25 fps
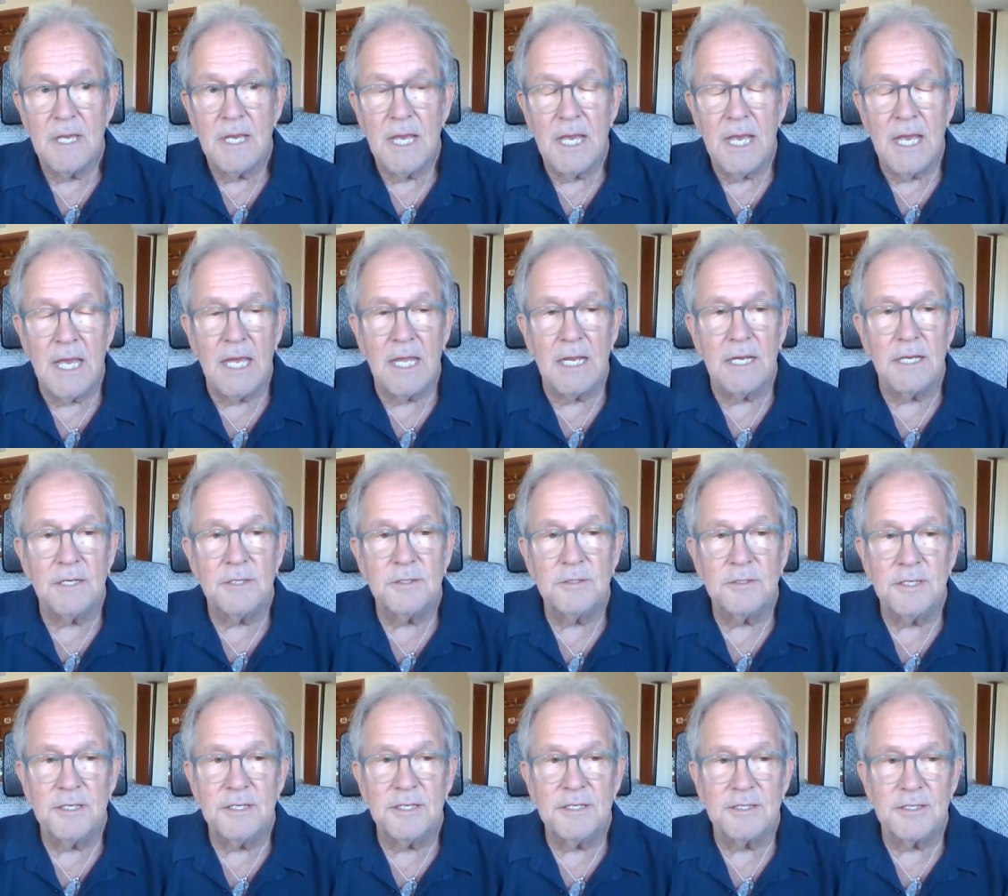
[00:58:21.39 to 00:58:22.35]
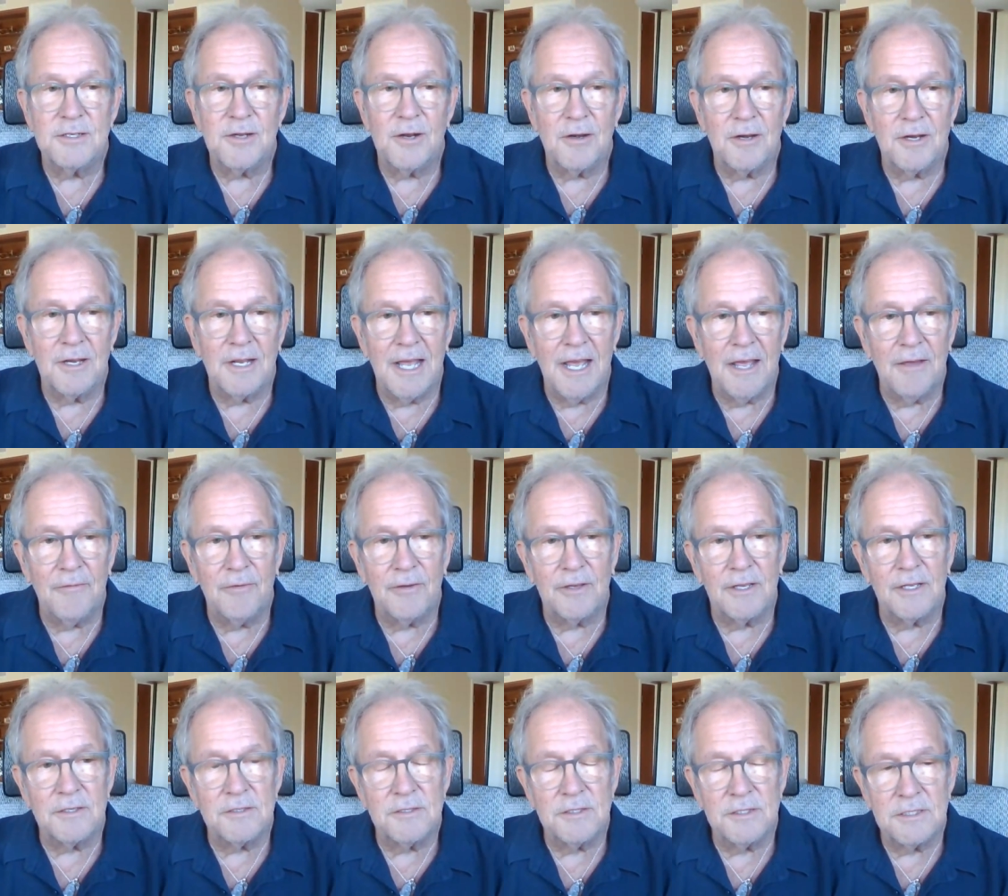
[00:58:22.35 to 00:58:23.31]
And she started laughing,
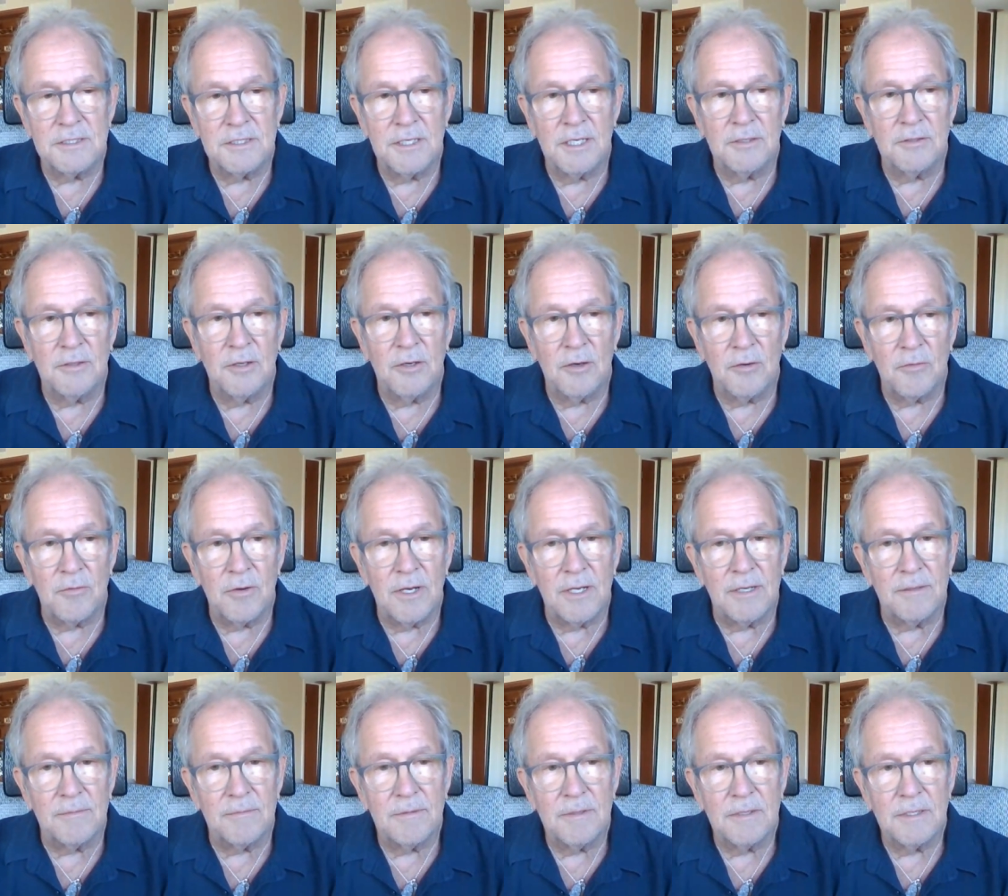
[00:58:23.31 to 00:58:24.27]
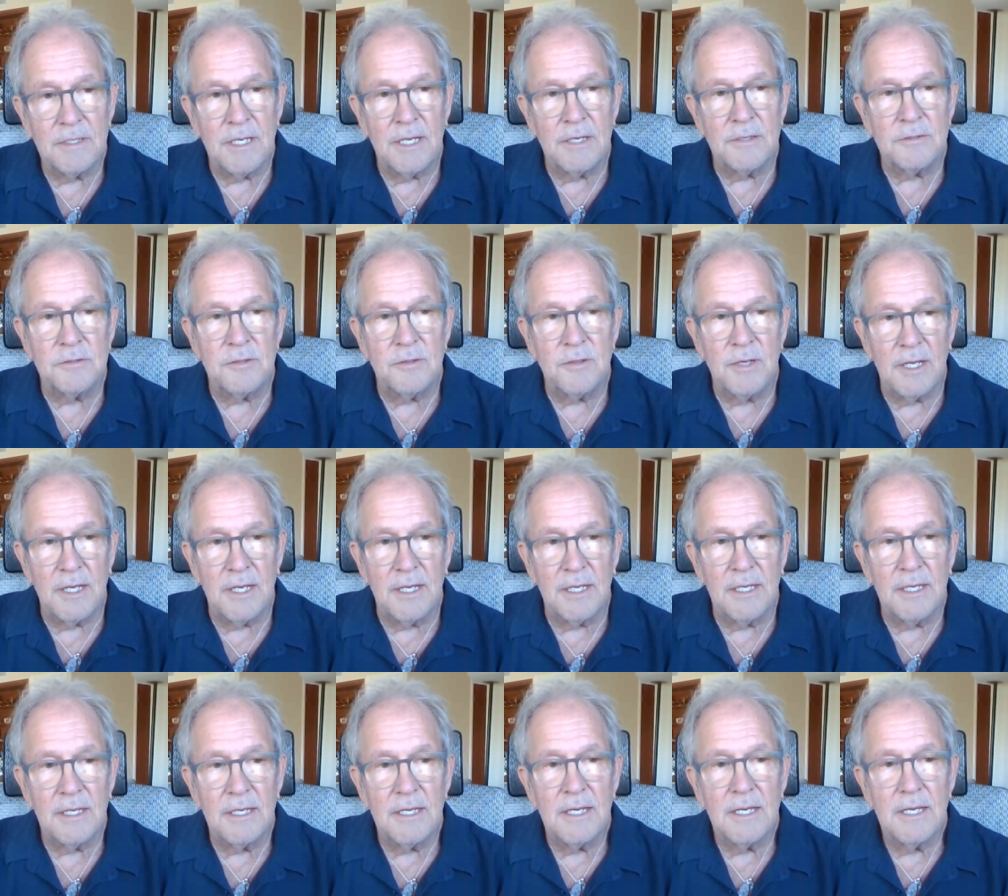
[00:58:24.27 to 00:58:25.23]
and she said, you know what?
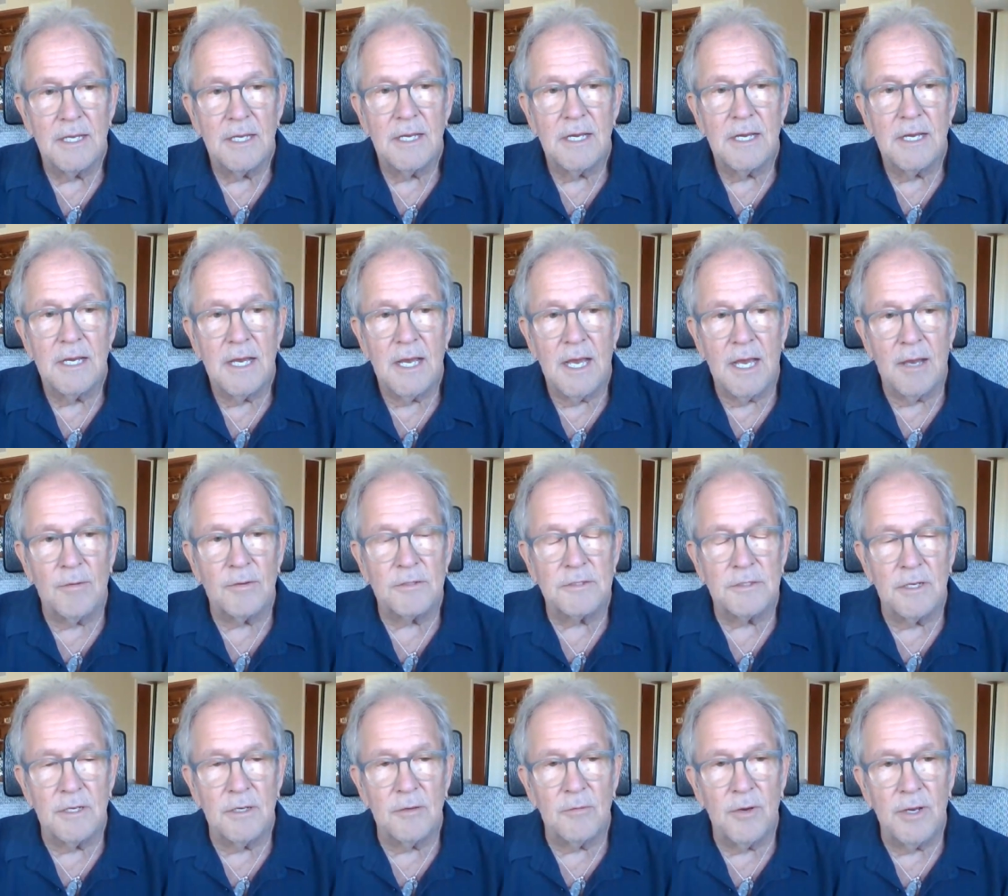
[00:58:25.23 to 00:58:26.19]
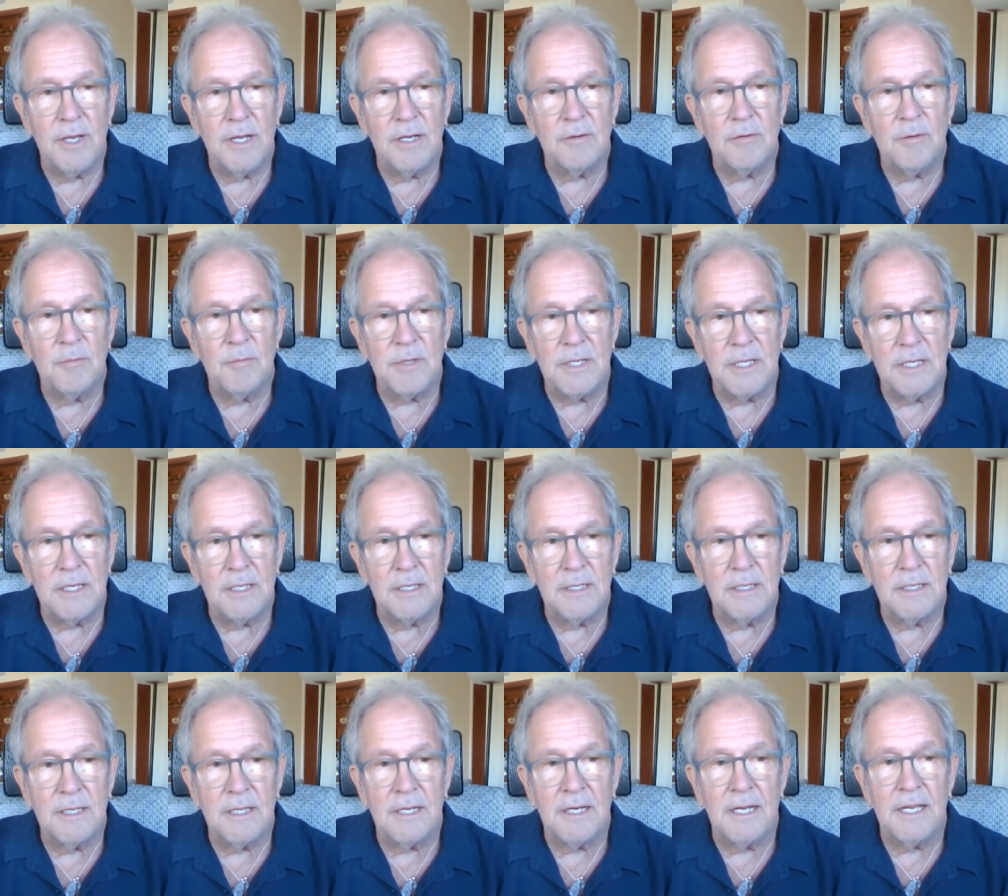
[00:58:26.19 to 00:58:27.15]
Yesterday, I was on a way to a
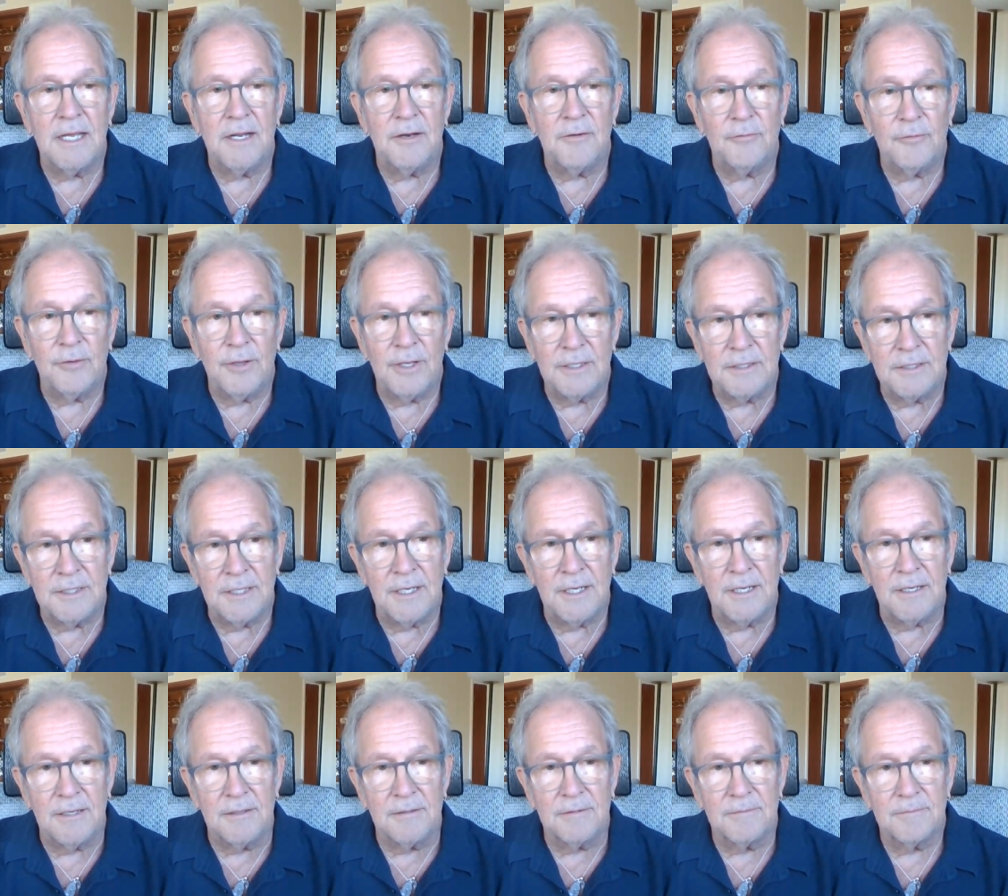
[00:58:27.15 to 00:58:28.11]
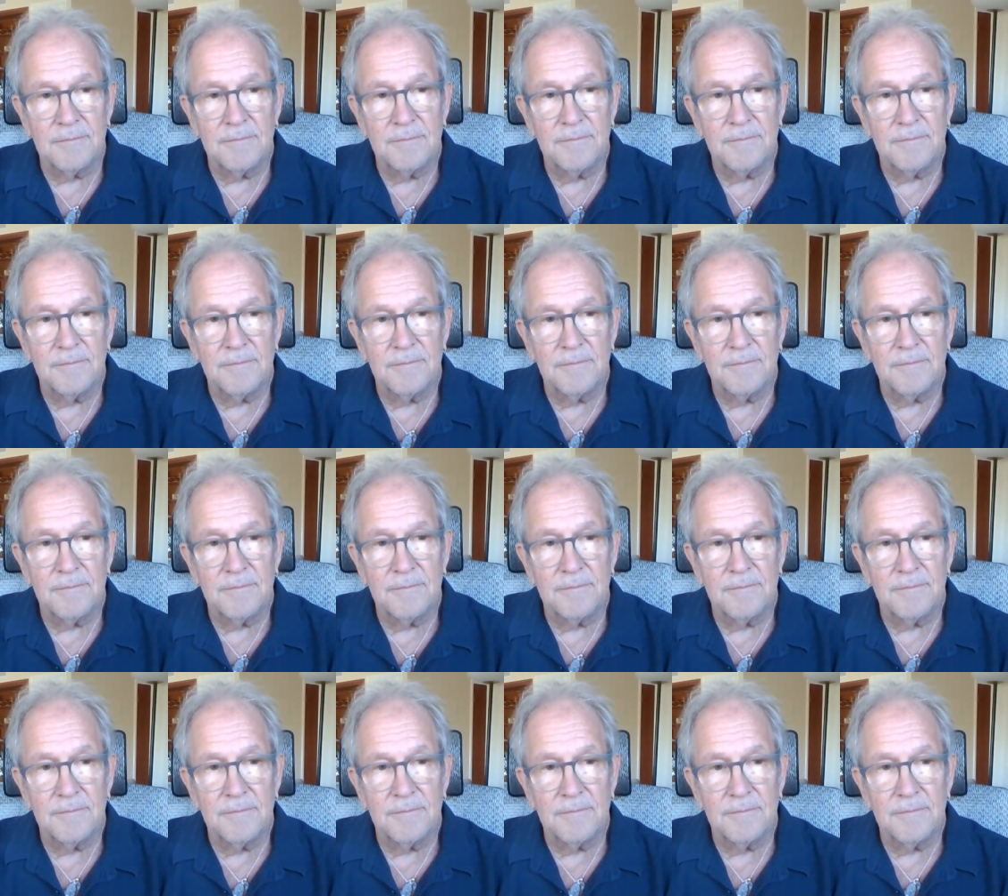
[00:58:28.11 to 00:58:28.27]
meeting, and I had a flat tire.